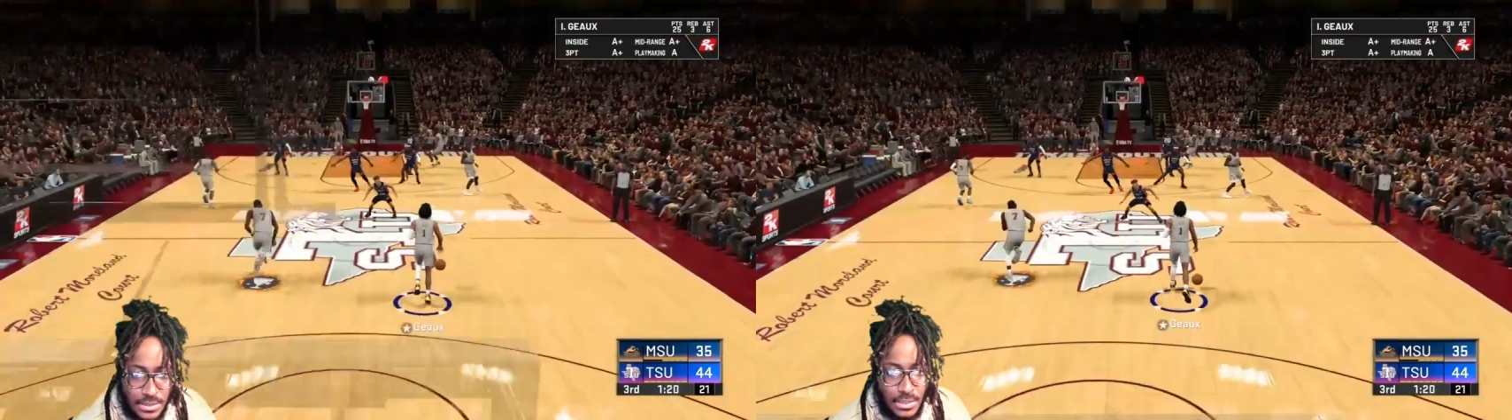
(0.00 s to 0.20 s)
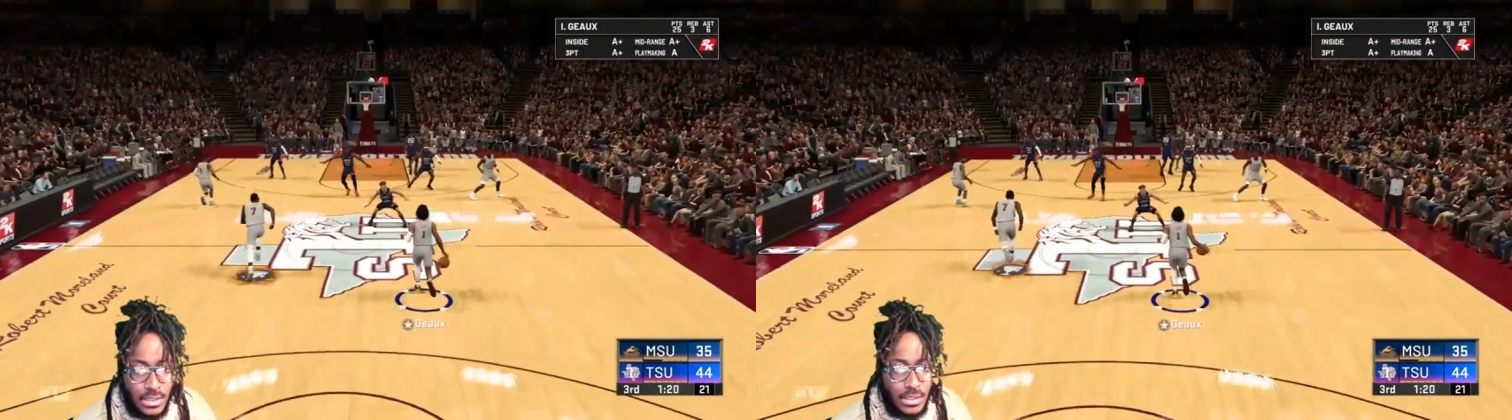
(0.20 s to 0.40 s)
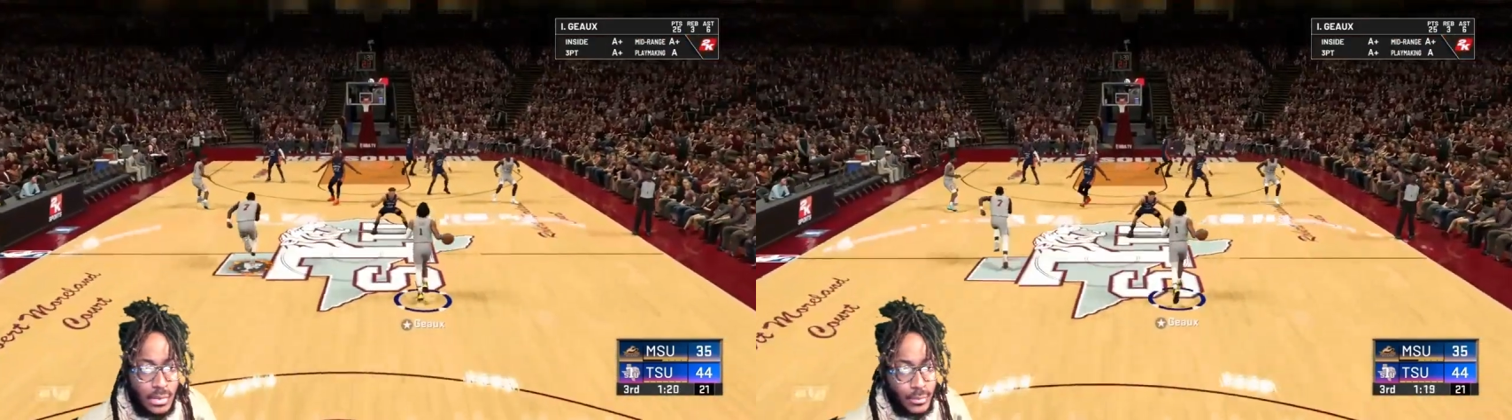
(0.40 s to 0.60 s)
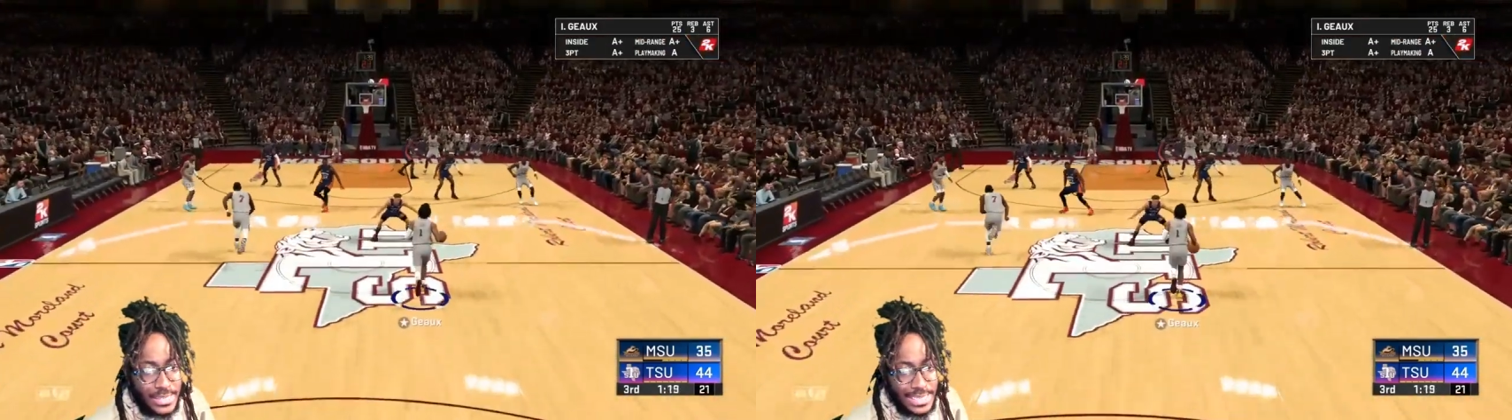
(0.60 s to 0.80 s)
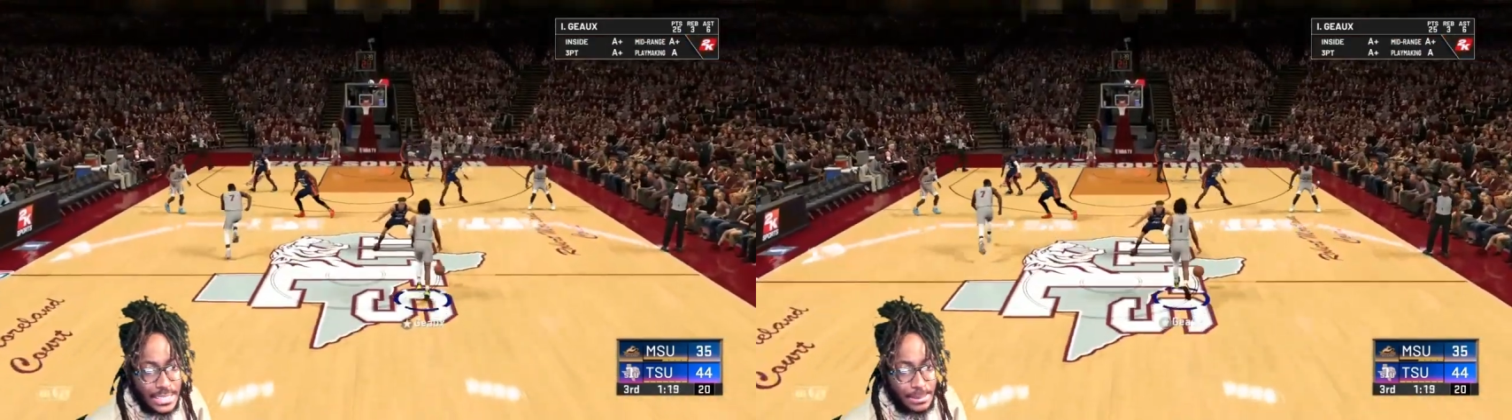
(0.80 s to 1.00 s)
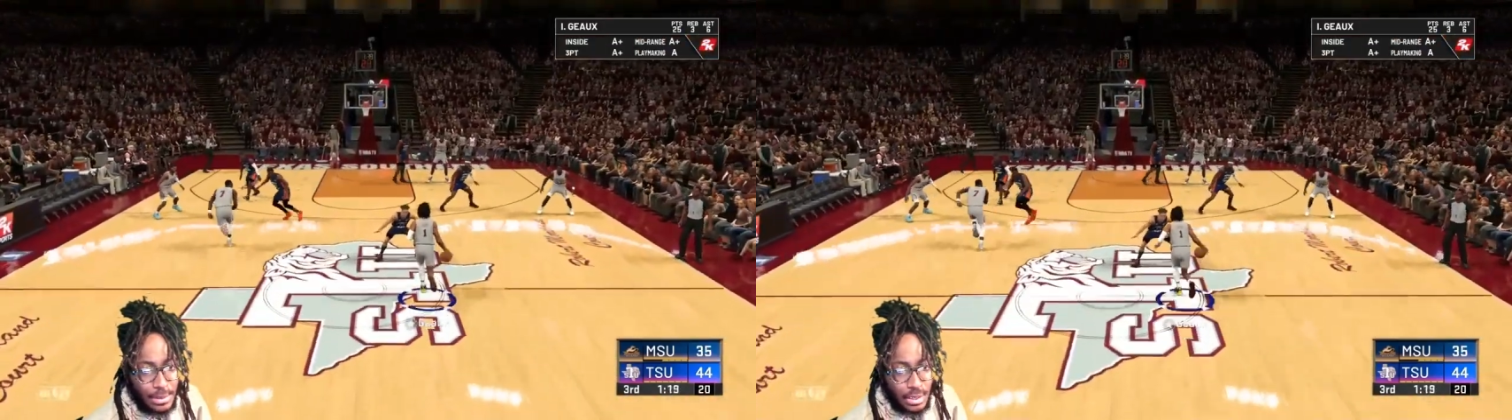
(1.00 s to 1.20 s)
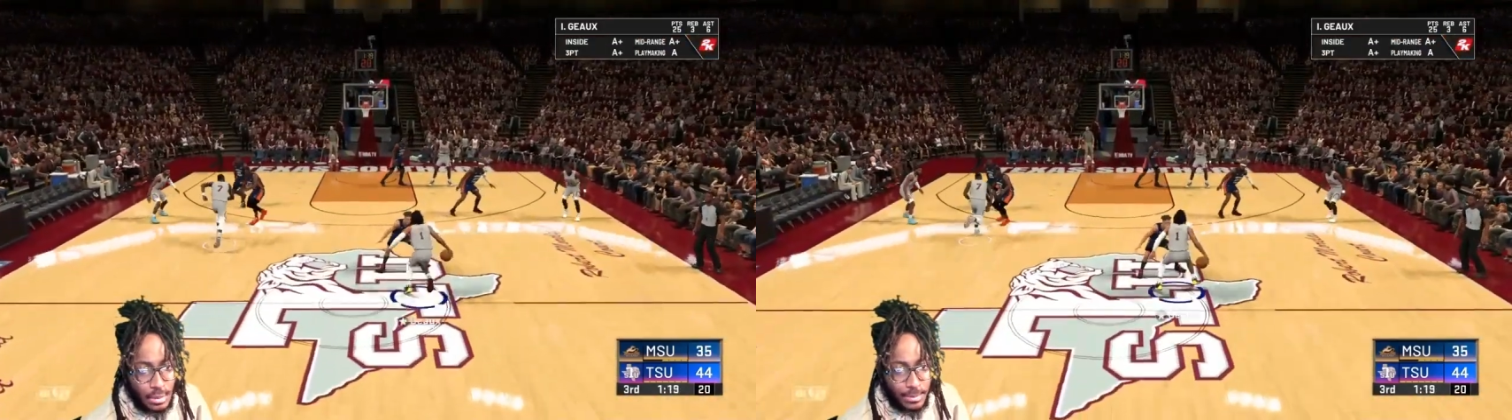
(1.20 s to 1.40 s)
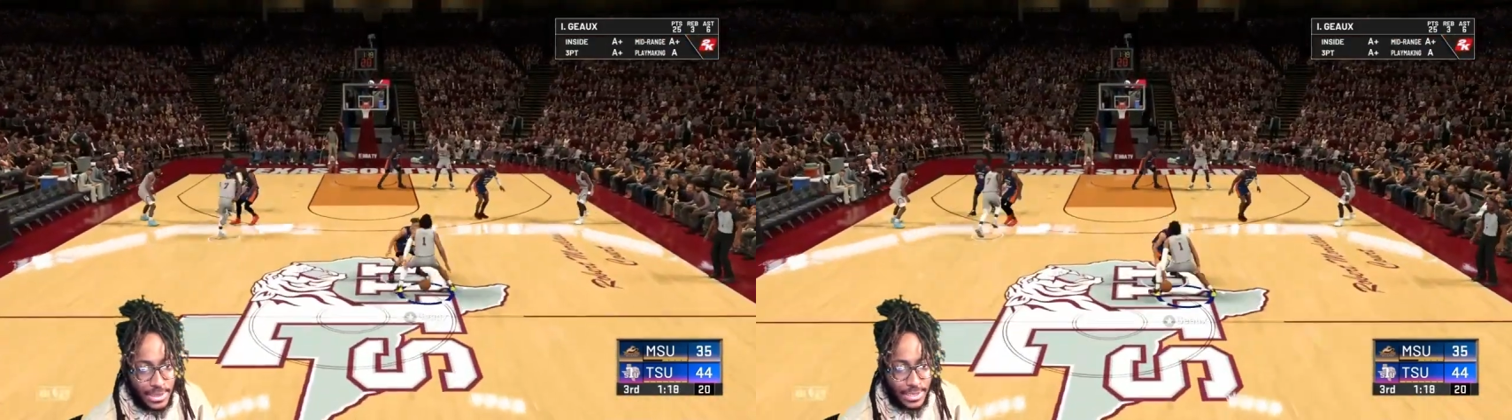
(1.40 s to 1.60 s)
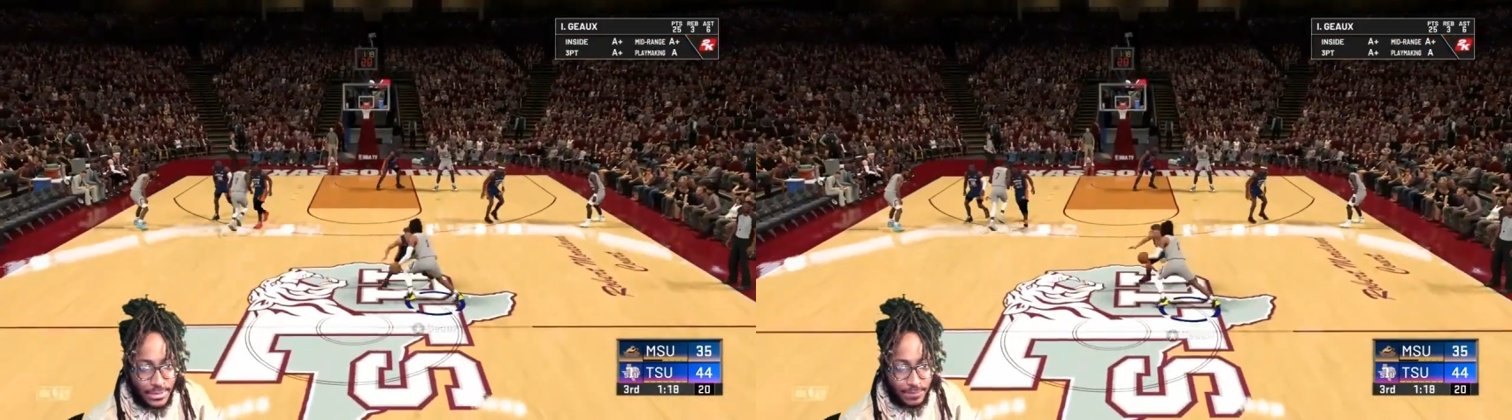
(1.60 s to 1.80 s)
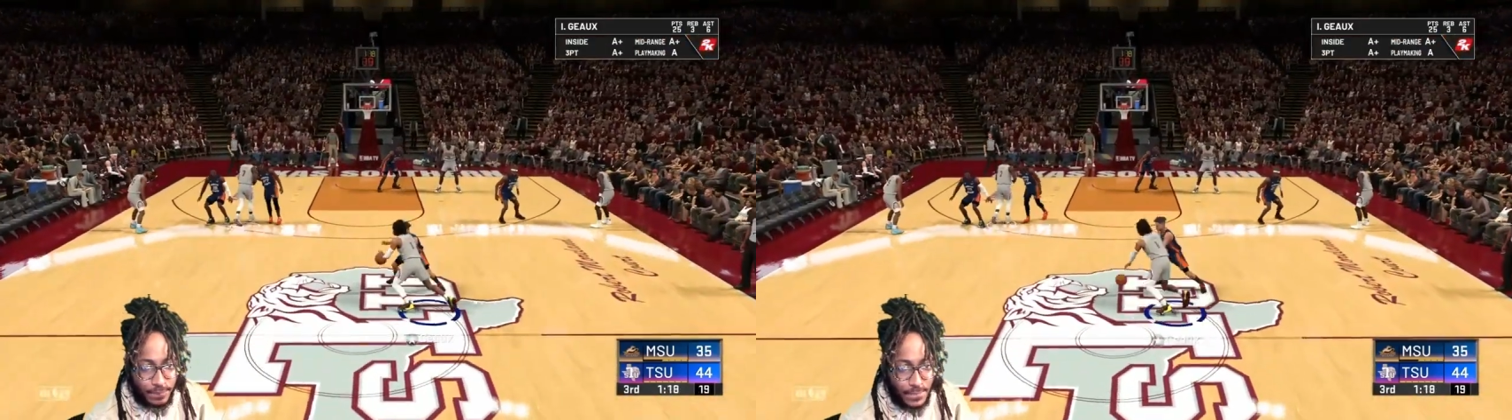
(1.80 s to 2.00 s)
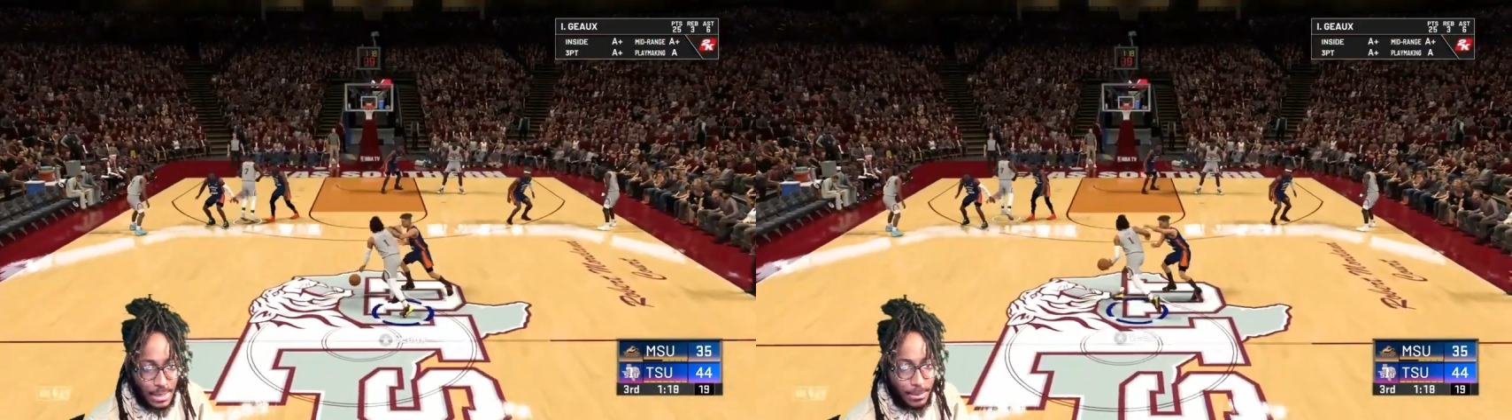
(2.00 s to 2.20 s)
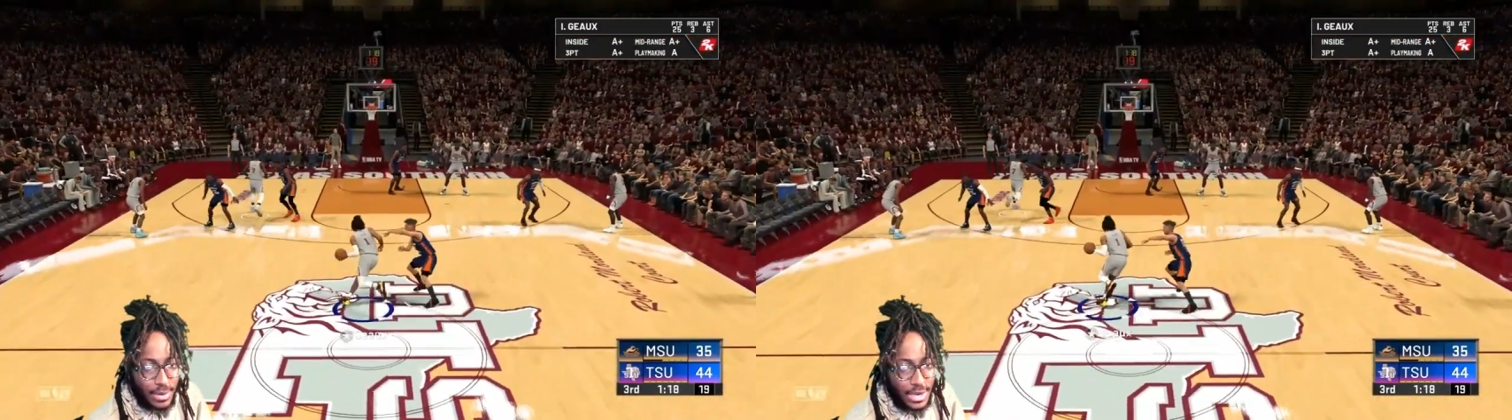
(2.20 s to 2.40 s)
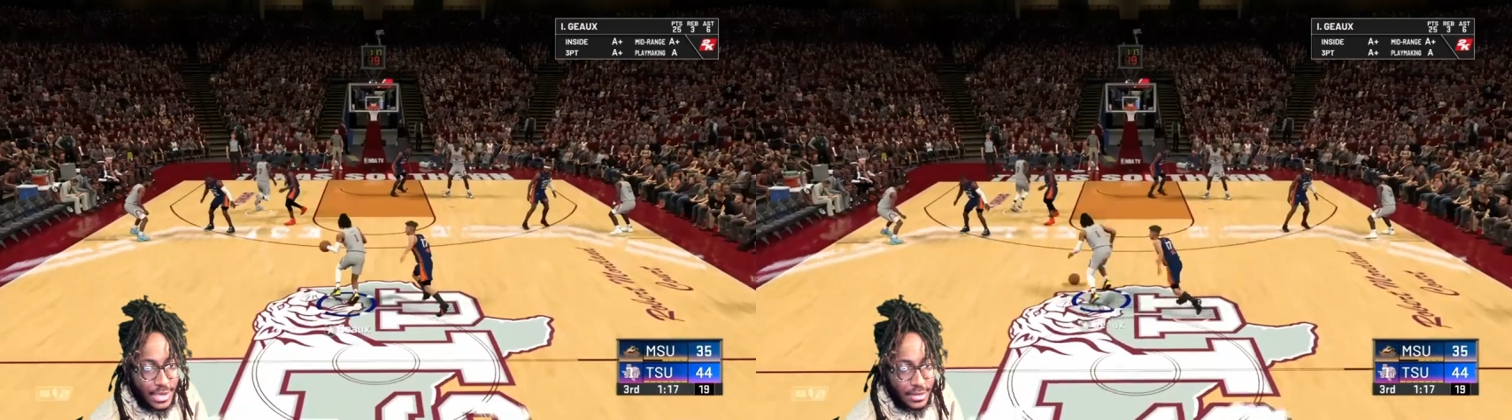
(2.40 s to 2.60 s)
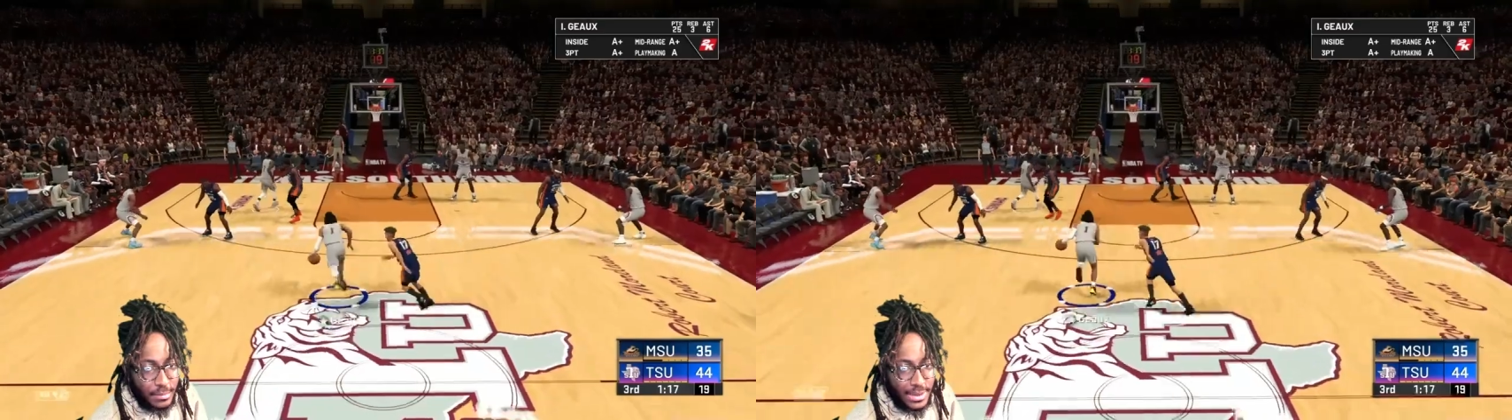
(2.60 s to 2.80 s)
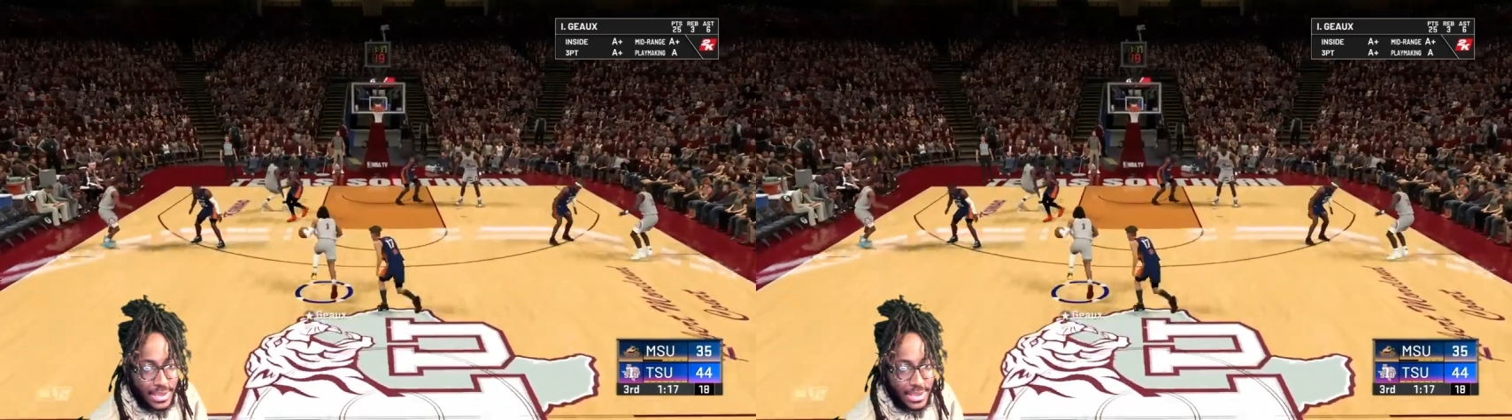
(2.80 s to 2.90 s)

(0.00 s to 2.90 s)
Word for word: We got the ball back. I'm behind the back end.